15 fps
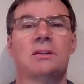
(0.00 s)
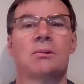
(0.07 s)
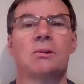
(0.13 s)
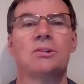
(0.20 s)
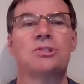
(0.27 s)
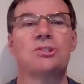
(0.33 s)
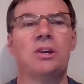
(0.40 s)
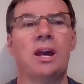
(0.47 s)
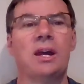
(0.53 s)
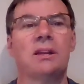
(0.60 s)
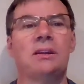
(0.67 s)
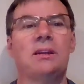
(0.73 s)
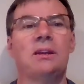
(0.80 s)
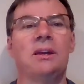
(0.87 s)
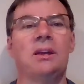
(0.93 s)

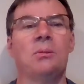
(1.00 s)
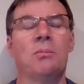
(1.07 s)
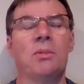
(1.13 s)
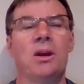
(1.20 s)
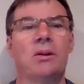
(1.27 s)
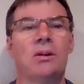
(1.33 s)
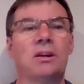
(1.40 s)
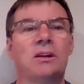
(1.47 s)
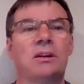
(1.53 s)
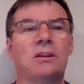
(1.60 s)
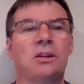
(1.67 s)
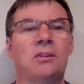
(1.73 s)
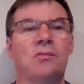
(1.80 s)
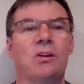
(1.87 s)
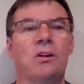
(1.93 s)
Christianity in America
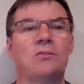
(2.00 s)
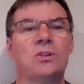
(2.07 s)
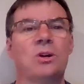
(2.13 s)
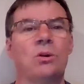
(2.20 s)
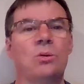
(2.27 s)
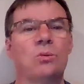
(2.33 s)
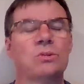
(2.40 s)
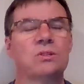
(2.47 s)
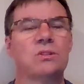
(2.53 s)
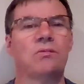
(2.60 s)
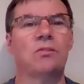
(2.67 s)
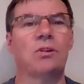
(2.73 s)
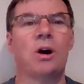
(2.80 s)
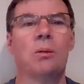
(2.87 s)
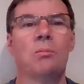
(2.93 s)
involves a host
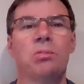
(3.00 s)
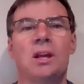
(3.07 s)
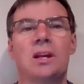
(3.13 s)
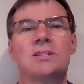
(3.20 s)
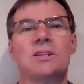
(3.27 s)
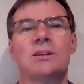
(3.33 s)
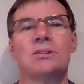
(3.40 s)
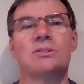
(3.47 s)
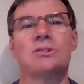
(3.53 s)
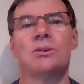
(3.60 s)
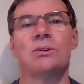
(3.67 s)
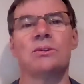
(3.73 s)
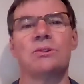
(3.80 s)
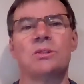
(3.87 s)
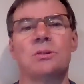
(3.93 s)
of complex
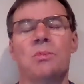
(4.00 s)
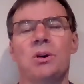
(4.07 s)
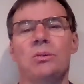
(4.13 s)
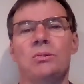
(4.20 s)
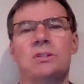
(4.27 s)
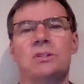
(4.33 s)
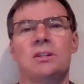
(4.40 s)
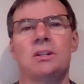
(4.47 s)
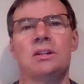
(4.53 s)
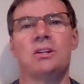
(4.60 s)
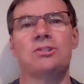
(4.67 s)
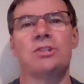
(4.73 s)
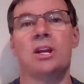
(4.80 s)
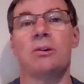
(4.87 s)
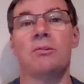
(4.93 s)
concerns about
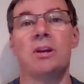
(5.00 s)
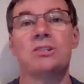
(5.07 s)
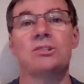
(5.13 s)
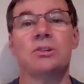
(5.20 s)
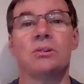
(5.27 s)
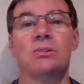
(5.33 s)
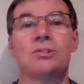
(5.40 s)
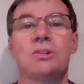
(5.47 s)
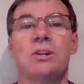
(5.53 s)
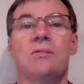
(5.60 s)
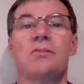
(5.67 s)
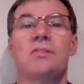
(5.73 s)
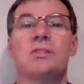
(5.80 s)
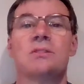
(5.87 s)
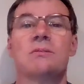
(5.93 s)
generational
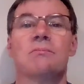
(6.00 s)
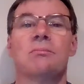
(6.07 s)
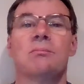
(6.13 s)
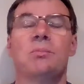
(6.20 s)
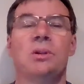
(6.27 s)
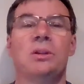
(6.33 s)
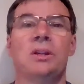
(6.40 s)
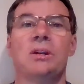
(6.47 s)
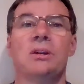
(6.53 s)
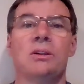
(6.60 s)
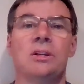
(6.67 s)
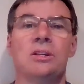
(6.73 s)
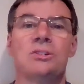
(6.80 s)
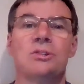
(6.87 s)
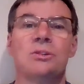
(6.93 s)
shifts,
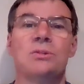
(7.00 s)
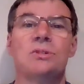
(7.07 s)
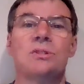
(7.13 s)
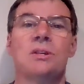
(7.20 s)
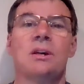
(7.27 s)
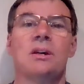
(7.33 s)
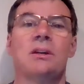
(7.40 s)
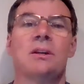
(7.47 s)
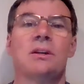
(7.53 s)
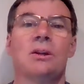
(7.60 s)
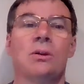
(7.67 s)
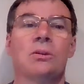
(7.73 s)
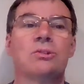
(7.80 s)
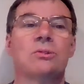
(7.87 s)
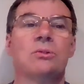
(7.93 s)
political issues,
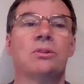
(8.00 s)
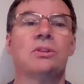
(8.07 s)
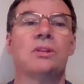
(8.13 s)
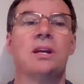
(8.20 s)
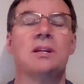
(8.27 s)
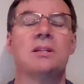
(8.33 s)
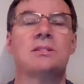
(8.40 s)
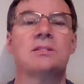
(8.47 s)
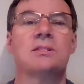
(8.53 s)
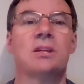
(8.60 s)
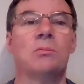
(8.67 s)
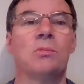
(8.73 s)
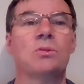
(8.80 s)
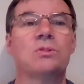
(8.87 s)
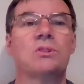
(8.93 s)
cultural tastes,
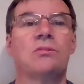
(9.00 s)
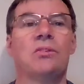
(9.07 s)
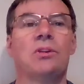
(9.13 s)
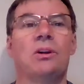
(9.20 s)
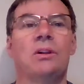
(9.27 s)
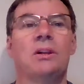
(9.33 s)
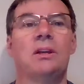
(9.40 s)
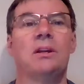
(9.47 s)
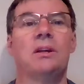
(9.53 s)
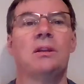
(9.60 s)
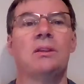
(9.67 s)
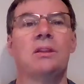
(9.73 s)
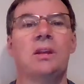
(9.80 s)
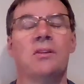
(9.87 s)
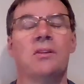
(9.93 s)
and most of all,
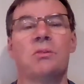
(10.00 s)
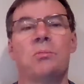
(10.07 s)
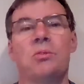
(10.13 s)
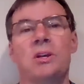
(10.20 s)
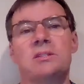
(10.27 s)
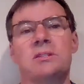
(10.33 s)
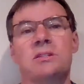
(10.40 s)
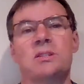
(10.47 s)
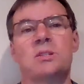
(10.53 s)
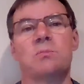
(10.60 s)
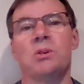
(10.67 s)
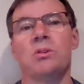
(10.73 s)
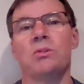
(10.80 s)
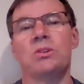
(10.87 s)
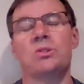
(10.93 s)
the ever-present
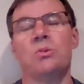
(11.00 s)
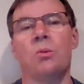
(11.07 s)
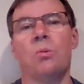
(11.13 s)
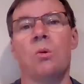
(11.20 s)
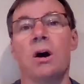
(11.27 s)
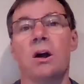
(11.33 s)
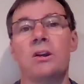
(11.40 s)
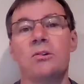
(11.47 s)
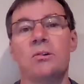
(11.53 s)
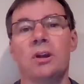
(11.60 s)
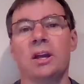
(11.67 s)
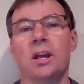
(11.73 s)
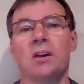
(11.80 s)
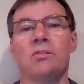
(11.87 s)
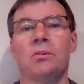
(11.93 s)
spiritual
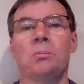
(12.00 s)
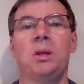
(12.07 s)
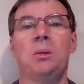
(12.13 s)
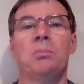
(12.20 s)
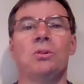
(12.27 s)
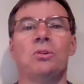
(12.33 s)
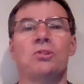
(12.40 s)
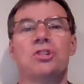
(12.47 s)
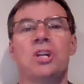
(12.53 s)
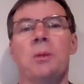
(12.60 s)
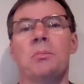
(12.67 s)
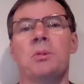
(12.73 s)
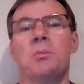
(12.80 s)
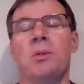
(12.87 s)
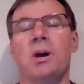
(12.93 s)
wandering of a people
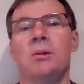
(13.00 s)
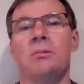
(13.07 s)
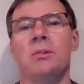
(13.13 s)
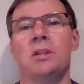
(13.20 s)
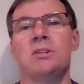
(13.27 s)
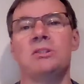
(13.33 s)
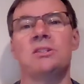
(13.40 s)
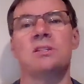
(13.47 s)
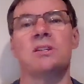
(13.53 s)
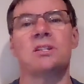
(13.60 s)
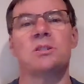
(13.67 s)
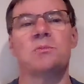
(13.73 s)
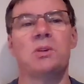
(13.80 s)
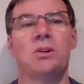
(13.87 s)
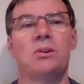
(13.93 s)
shaped by religious
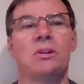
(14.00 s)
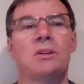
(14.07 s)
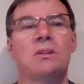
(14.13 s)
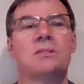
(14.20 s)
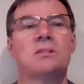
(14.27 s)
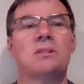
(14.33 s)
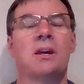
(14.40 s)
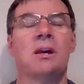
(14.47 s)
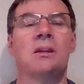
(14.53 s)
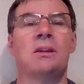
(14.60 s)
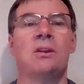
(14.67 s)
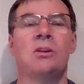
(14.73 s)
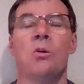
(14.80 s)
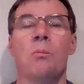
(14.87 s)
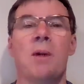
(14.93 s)
experience and
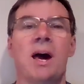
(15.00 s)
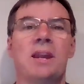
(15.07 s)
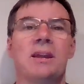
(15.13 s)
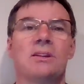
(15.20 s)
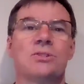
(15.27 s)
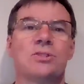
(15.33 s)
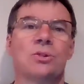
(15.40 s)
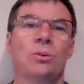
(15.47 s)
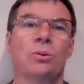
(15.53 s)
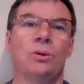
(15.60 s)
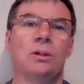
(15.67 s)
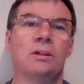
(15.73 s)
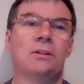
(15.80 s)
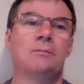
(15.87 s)
a nomadic soul.